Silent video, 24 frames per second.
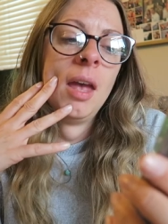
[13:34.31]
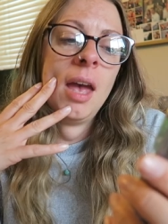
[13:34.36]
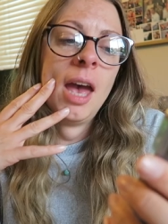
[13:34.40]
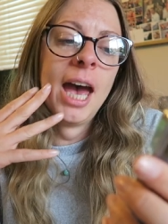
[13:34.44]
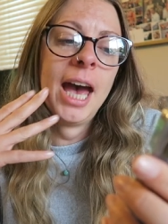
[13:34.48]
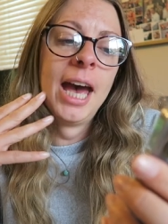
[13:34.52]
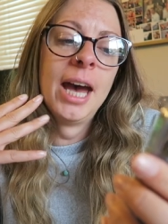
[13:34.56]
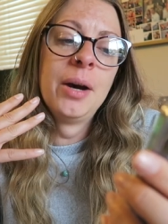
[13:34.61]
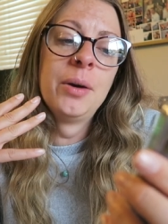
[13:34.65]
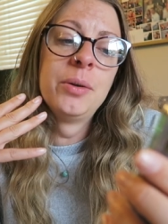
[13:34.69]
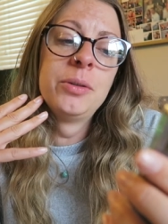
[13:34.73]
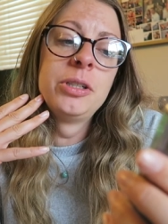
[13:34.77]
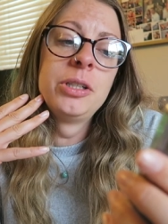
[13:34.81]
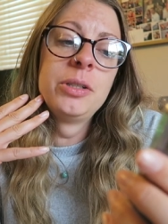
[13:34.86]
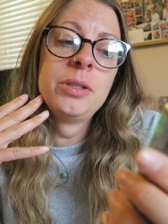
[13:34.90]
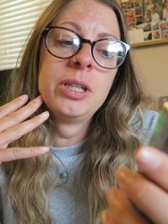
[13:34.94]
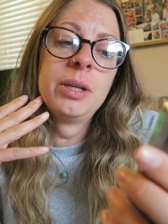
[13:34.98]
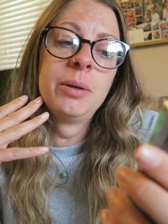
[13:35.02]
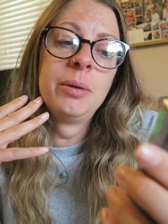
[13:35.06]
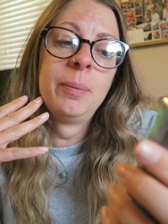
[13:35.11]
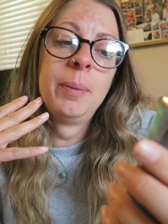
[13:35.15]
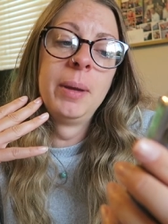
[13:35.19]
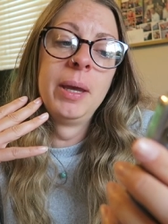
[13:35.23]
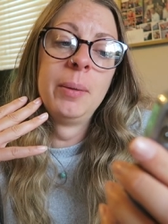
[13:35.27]
How do you
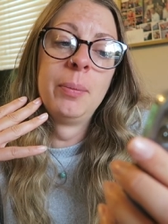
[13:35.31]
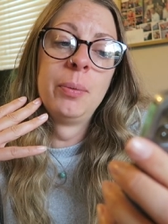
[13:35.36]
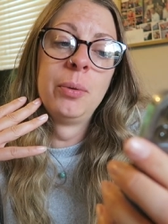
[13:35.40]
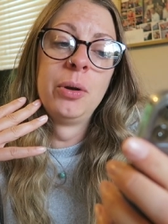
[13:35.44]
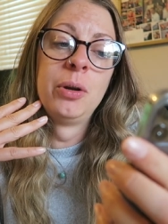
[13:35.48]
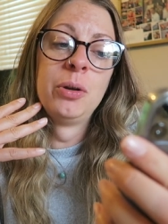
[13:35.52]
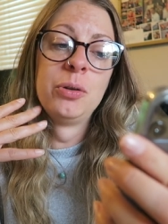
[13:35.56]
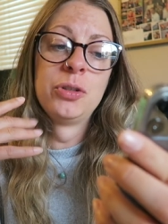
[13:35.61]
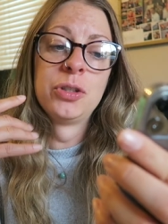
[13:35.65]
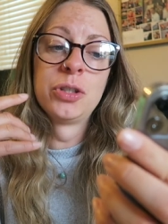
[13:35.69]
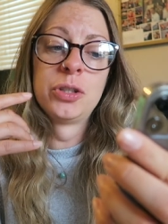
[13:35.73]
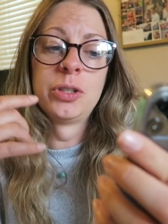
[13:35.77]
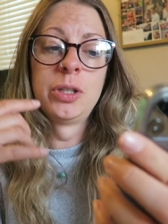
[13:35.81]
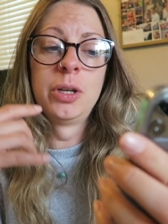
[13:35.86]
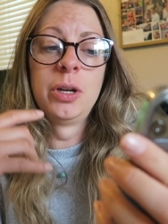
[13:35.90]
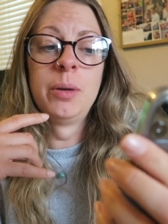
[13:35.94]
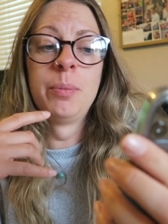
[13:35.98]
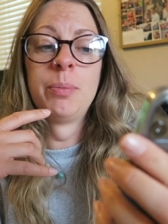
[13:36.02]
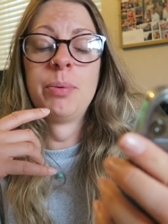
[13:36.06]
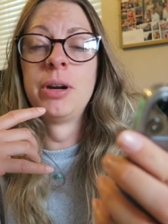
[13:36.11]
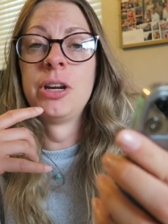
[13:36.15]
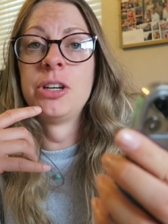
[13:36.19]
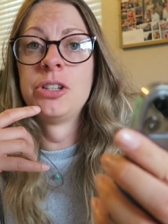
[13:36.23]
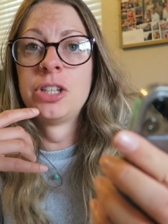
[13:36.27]
deal with people who just don't
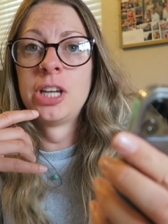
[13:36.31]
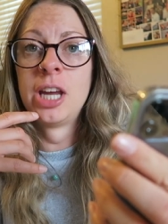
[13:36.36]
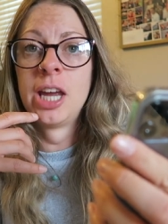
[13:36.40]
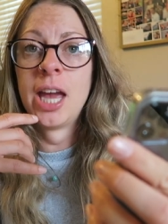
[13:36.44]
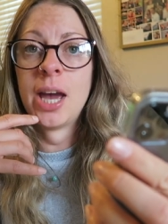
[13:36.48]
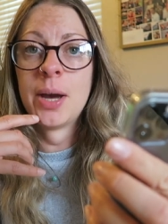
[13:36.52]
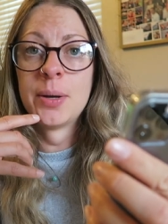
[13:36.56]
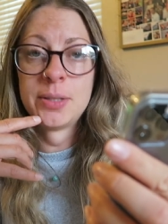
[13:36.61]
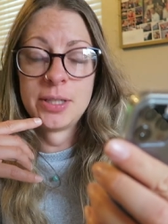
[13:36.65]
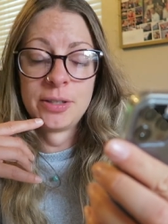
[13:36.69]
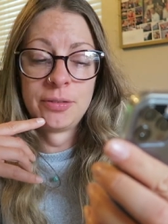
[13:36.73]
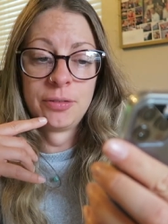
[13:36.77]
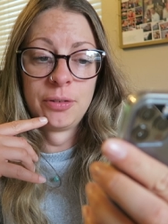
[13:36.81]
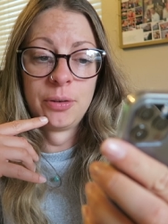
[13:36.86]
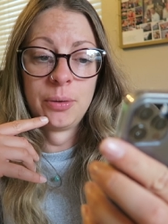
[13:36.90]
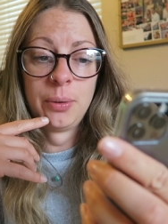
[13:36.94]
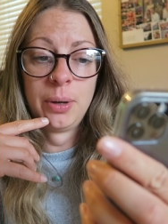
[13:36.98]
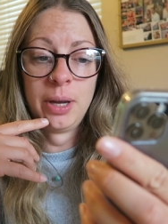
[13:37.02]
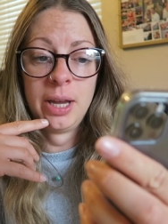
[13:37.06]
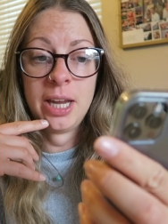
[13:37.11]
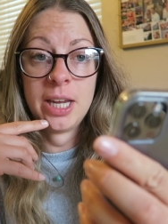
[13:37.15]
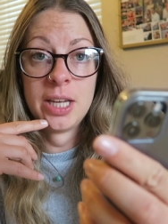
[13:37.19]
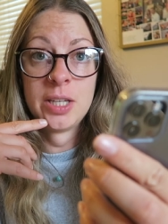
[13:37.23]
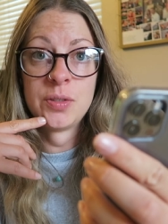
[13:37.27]
appreciate how difficult
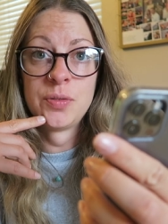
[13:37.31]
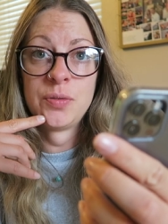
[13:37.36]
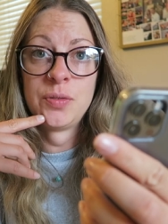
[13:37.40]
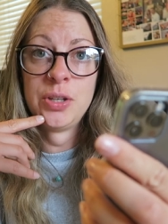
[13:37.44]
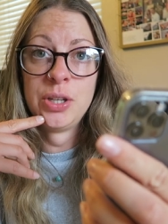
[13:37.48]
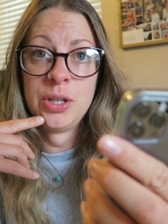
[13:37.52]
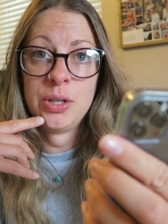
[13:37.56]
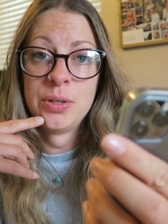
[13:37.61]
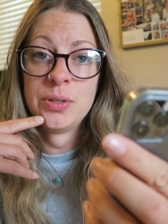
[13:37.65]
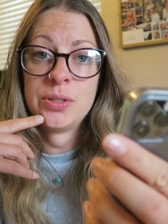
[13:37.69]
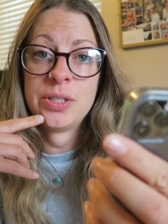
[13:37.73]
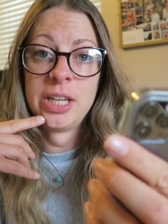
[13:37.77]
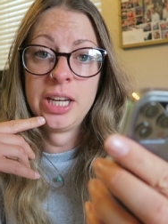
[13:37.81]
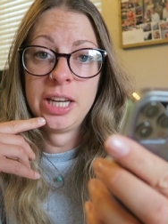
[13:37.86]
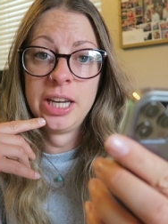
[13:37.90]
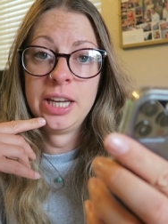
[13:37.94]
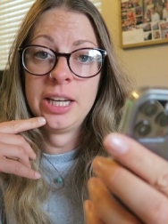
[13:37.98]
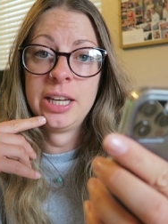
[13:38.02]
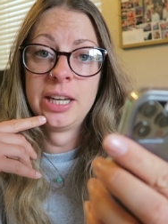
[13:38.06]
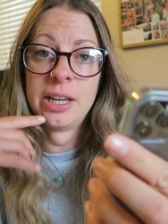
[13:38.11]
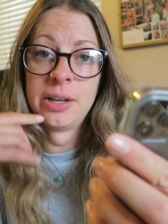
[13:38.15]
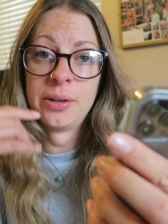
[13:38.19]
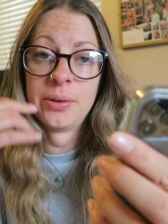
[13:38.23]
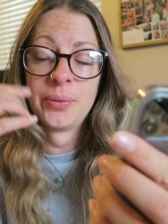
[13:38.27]
it is for you to
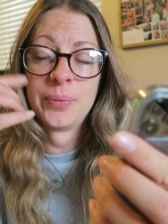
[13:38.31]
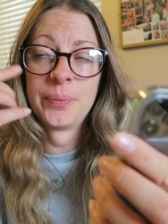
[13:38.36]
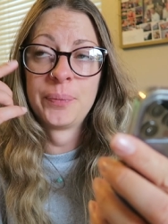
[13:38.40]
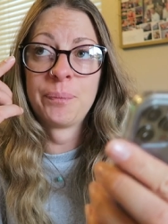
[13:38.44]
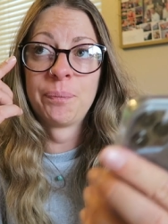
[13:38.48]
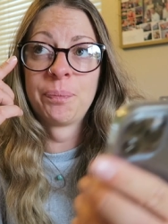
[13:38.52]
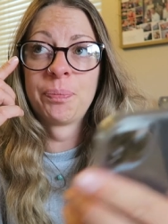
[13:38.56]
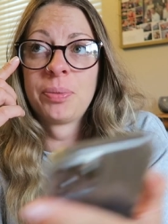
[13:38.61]
eat out?